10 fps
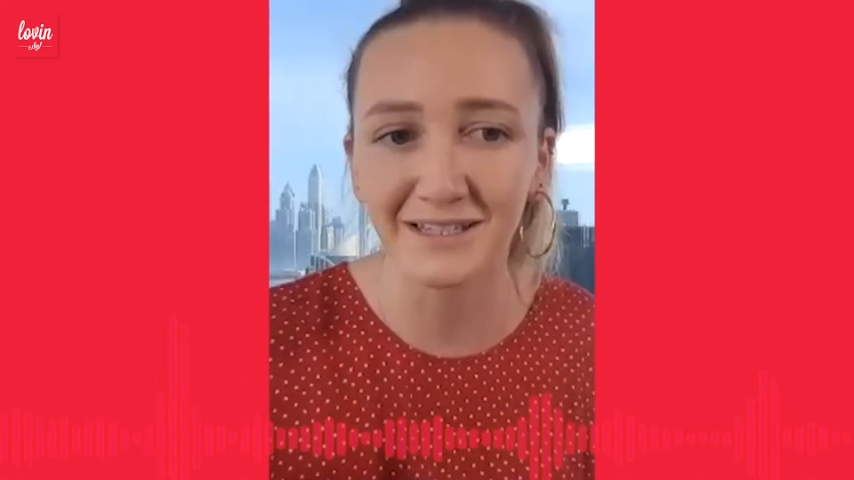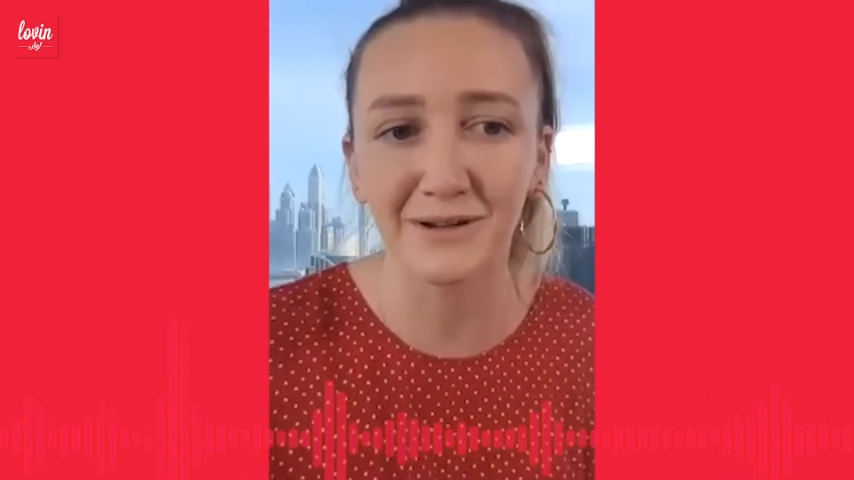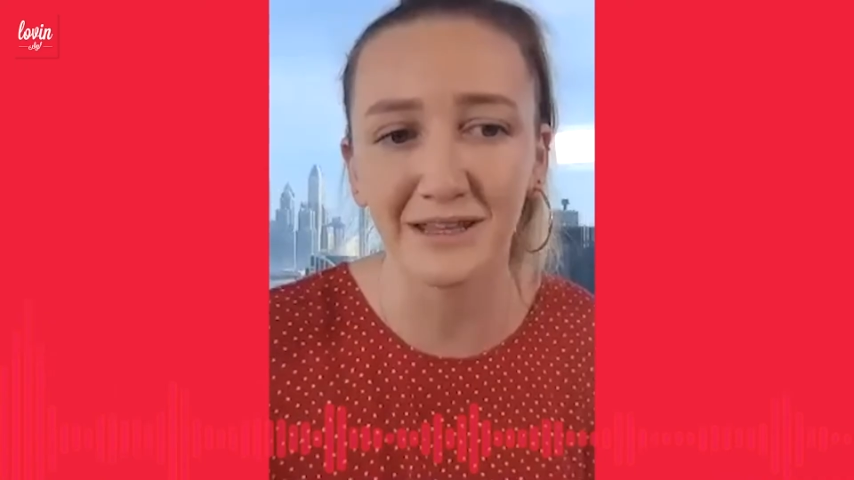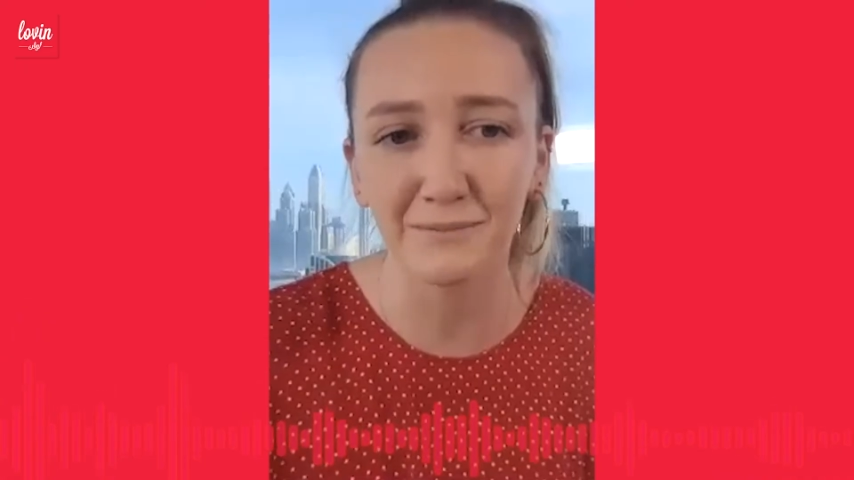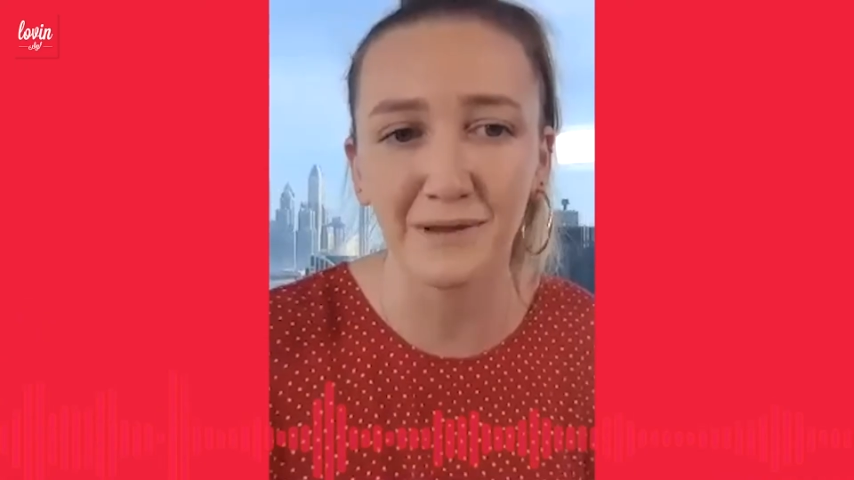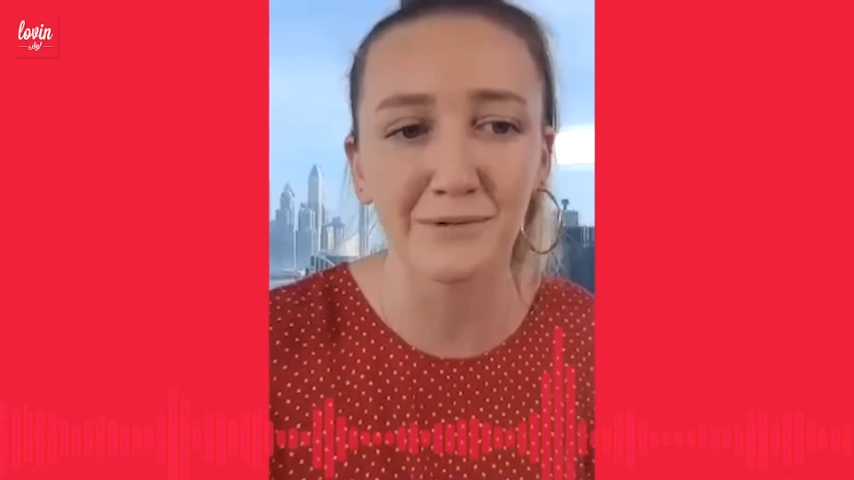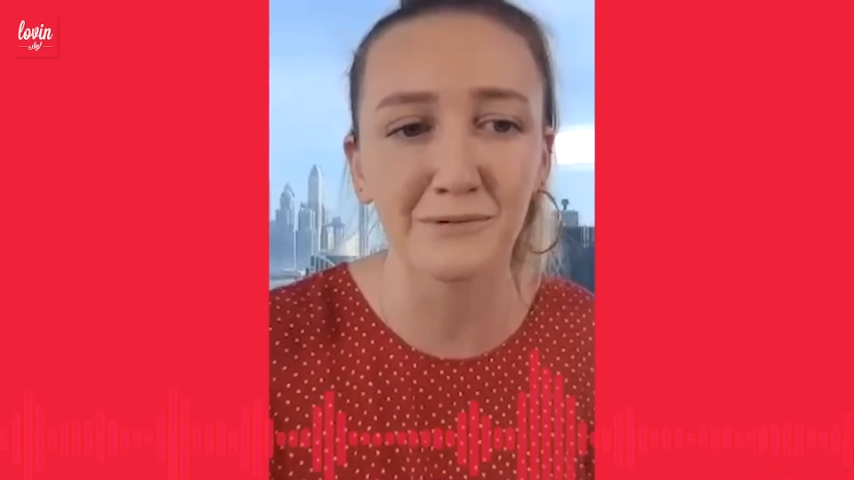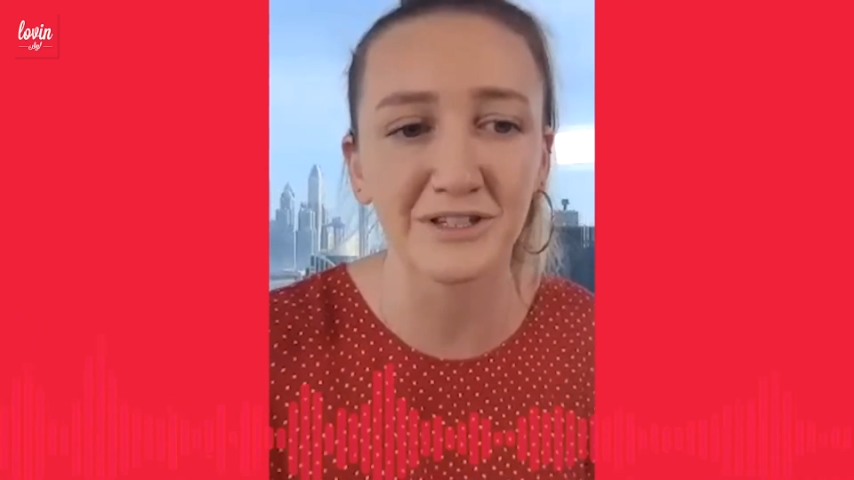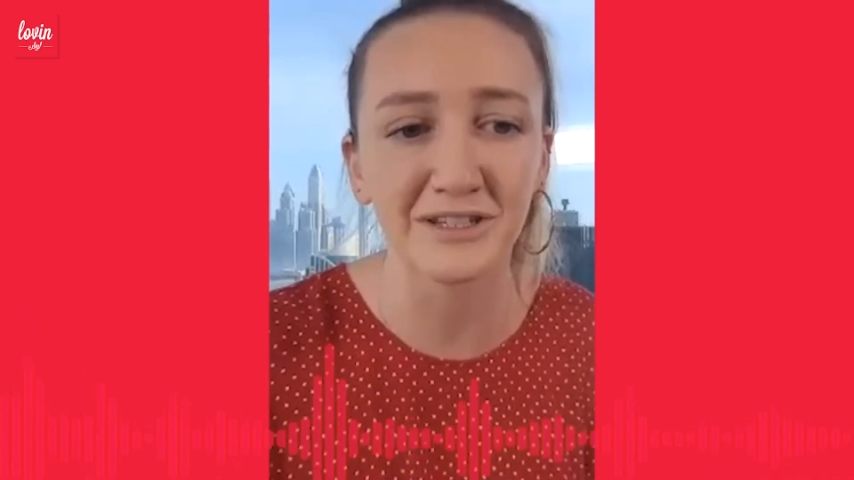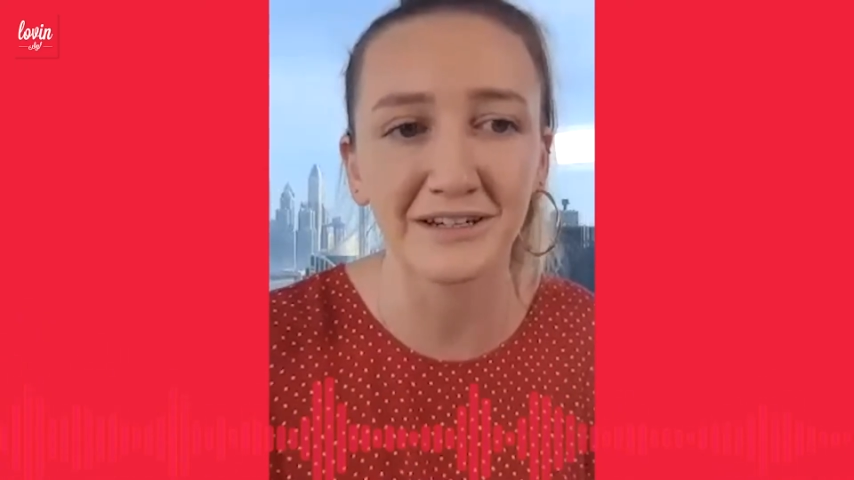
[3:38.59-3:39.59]
So I think people
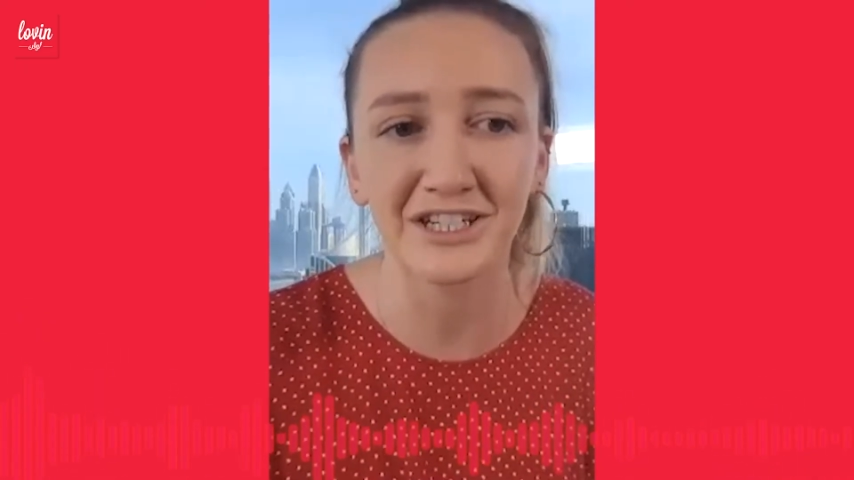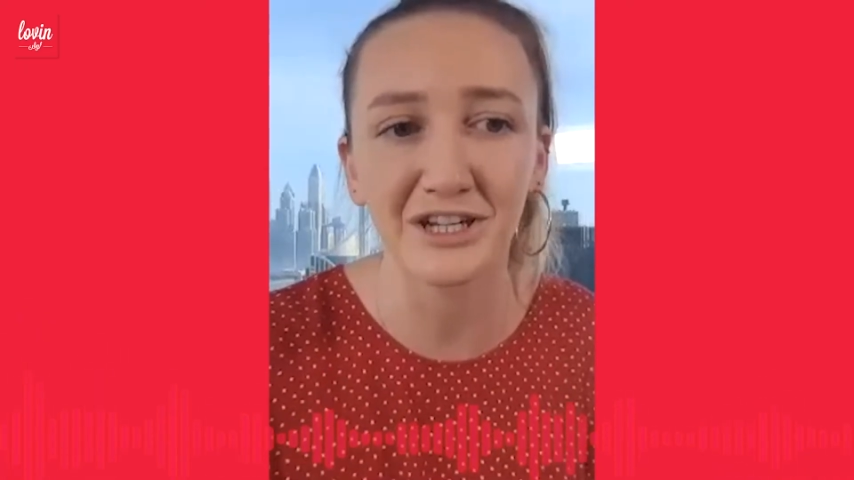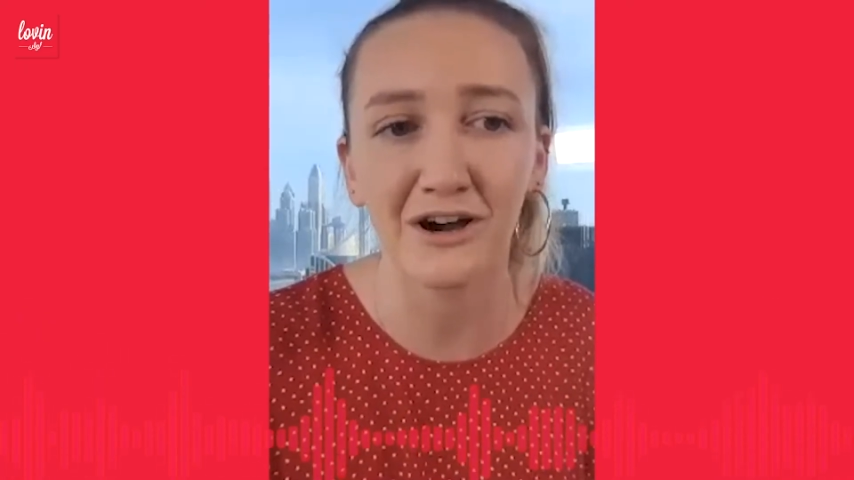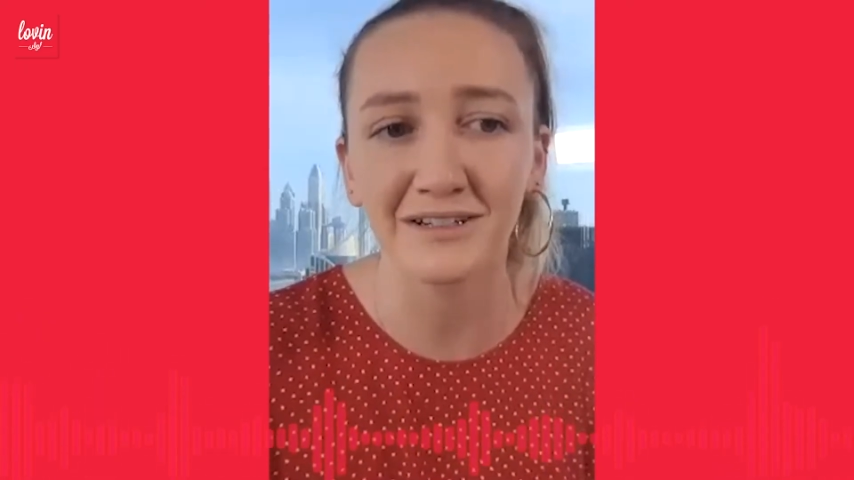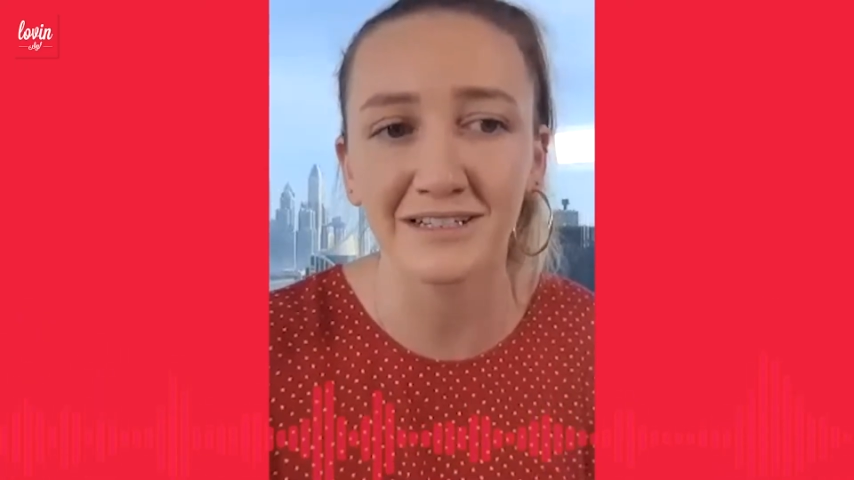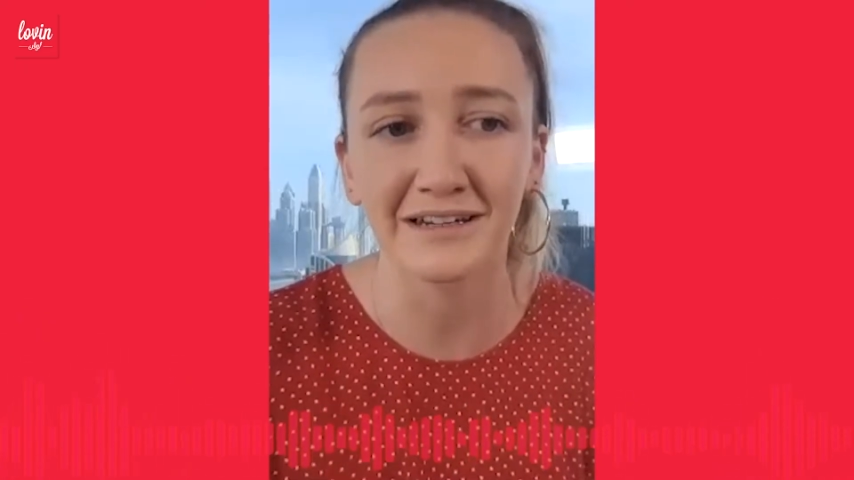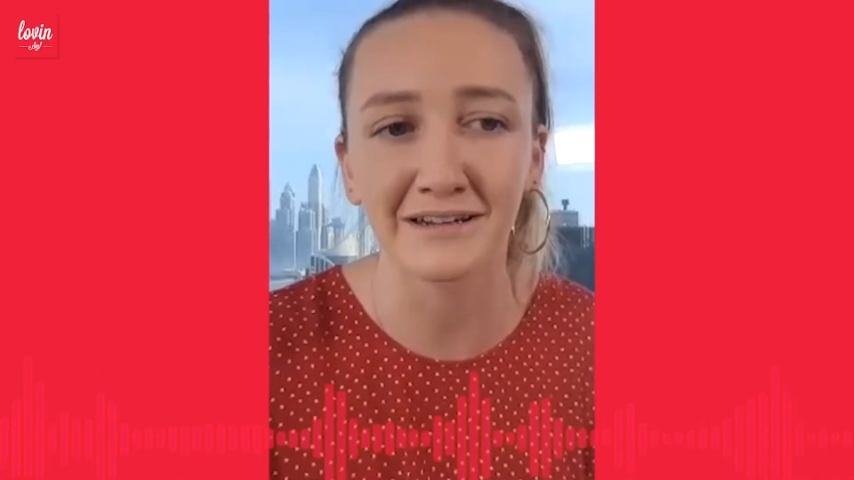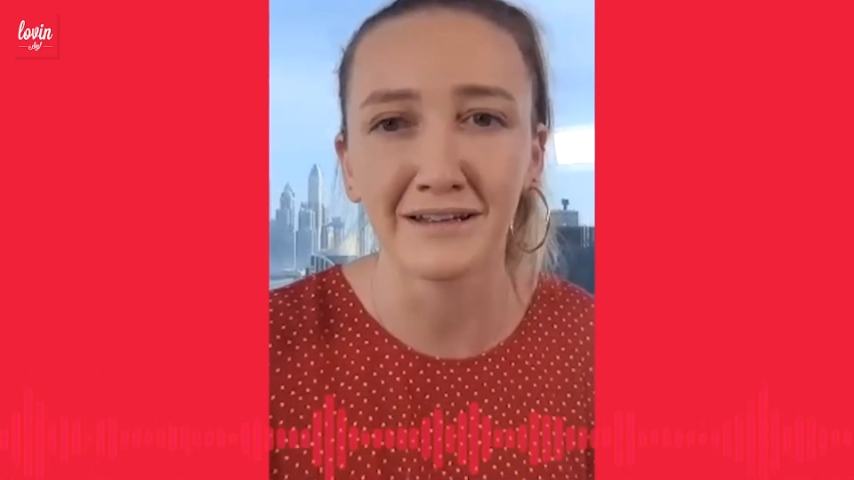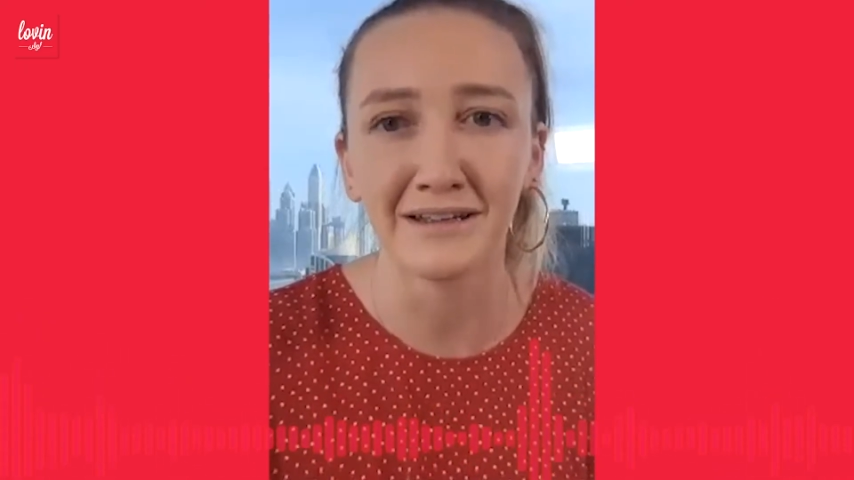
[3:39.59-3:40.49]
were just kind of shocked at